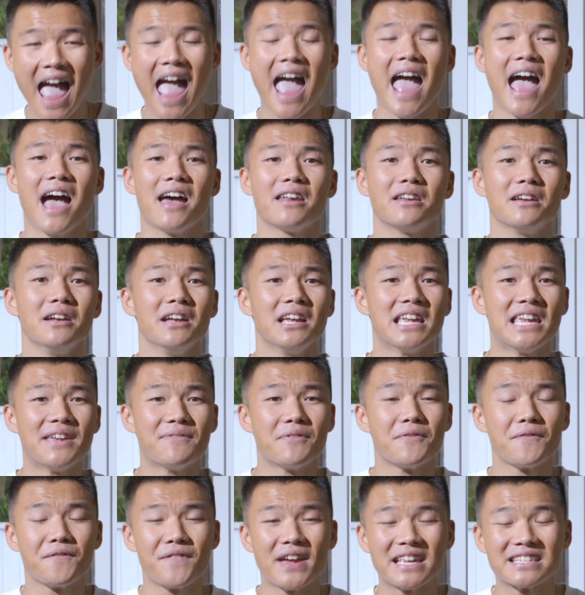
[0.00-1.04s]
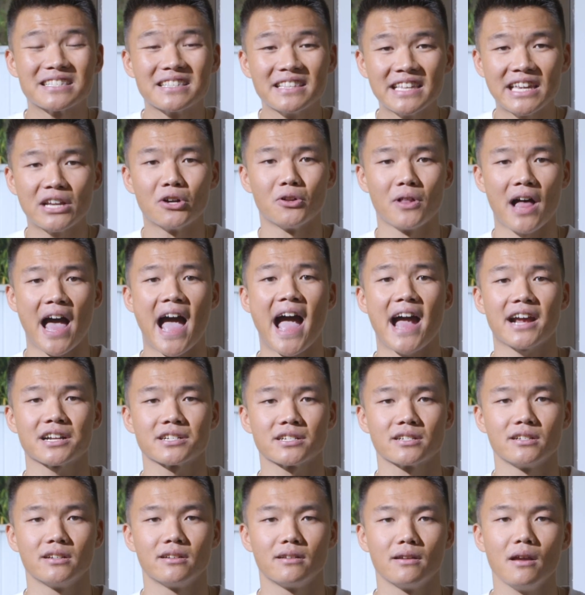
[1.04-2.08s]
and even face legal
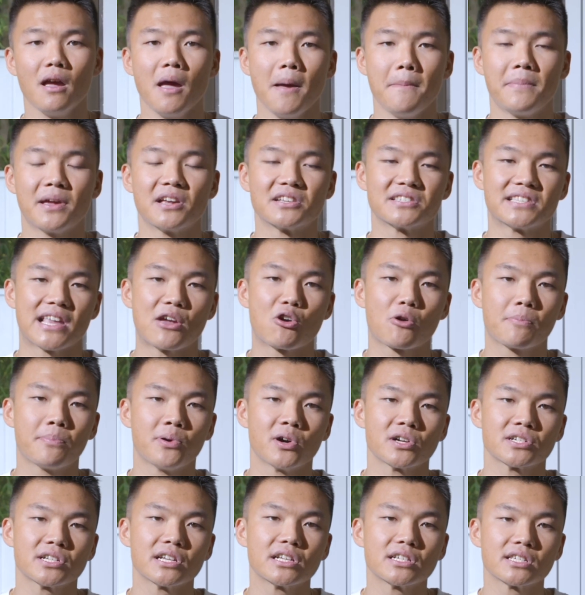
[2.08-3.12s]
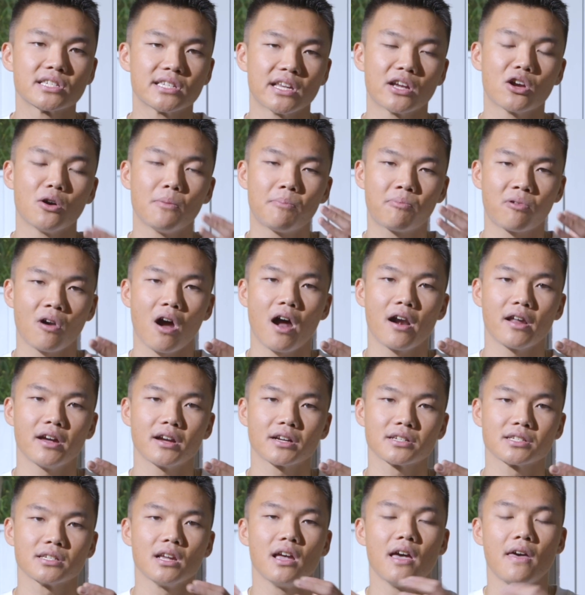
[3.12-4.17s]
action because they were pushing single
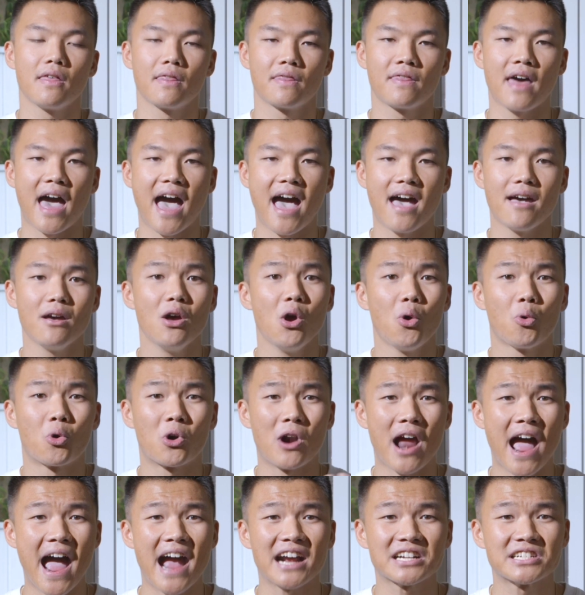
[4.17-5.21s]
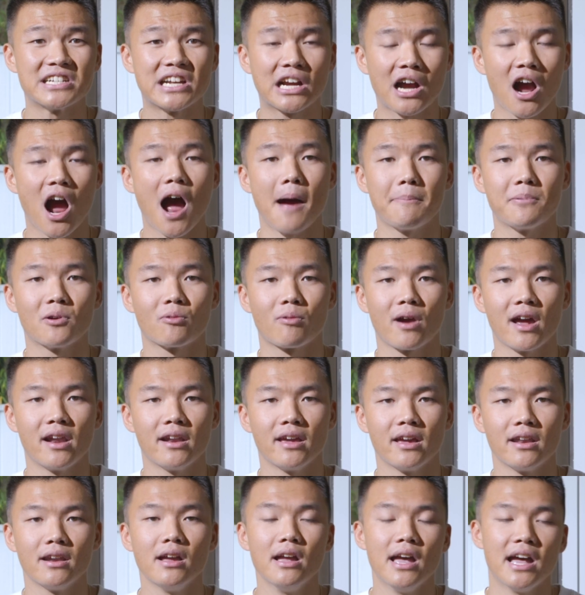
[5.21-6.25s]
products that were actually
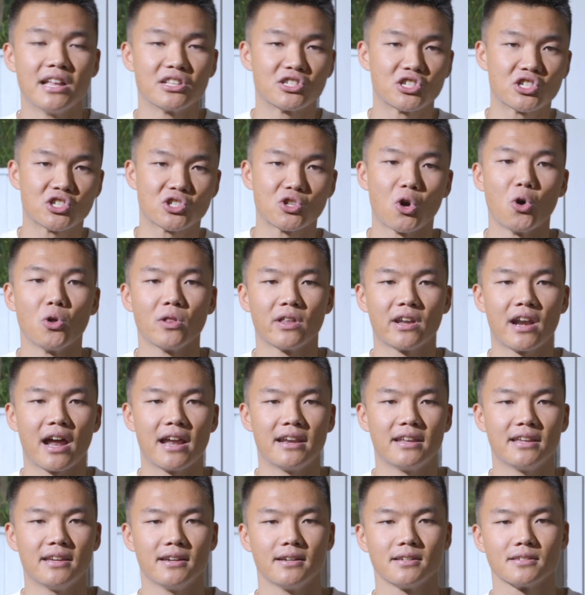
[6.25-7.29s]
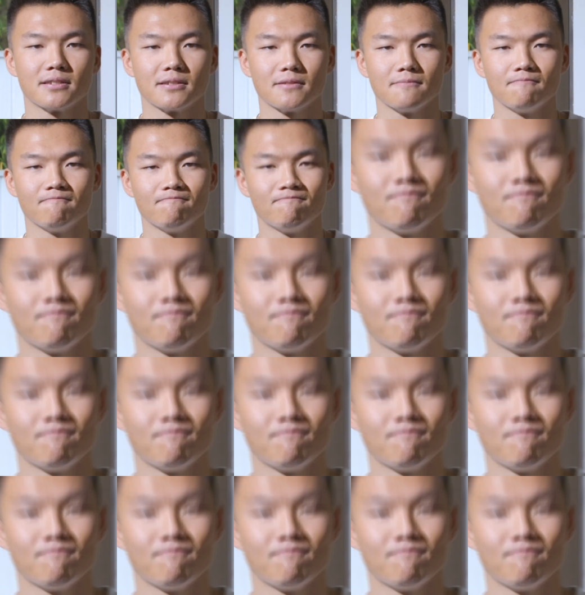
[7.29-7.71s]
copyrighted and stolen ideas.